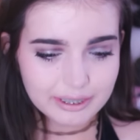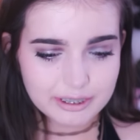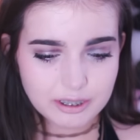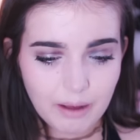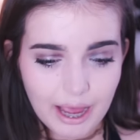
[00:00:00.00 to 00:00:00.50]

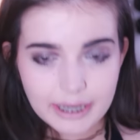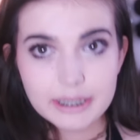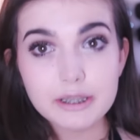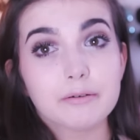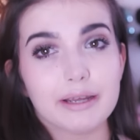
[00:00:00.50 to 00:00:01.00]
So I
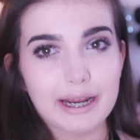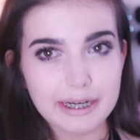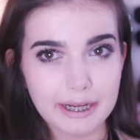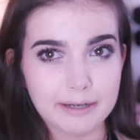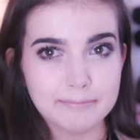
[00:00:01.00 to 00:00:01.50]
get the great
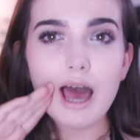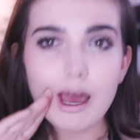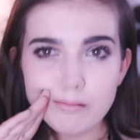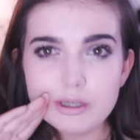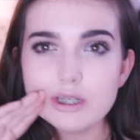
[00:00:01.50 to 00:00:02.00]
idea.
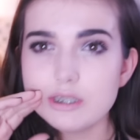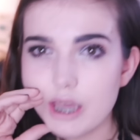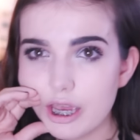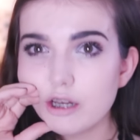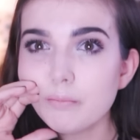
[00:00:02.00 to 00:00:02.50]
I'm gonna
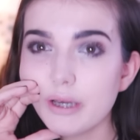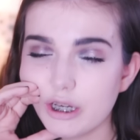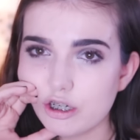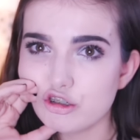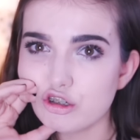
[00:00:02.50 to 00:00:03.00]
take a
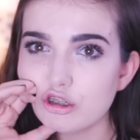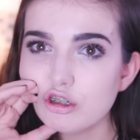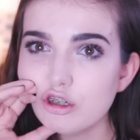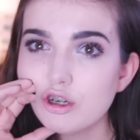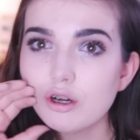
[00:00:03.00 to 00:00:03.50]

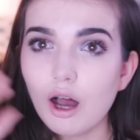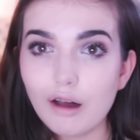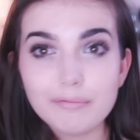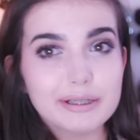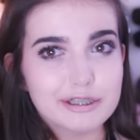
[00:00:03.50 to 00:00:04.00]
picture
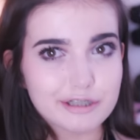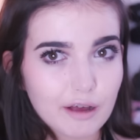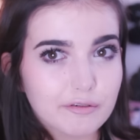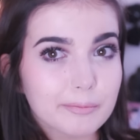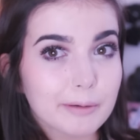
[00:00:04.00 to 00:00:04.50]
of
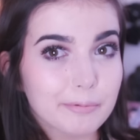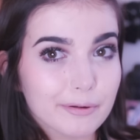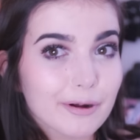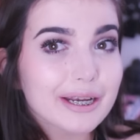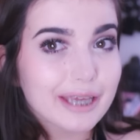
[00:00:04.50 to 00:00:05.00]
myself with my
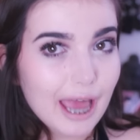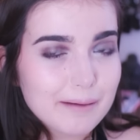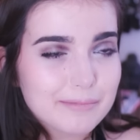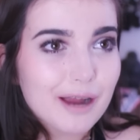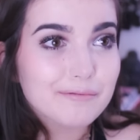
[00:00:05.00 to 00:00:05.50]
Polaroid
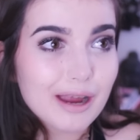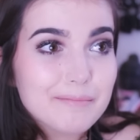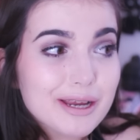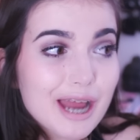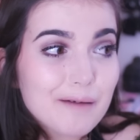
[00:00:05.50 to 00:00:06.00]
camera, write
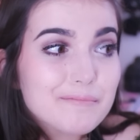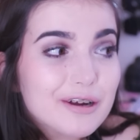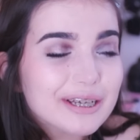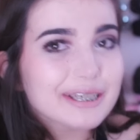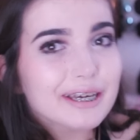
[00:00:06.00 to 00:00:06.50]
my number,
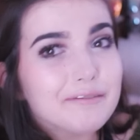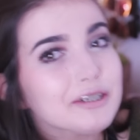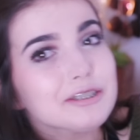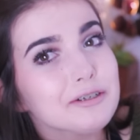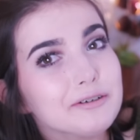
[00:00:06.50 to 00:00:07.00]
and give it to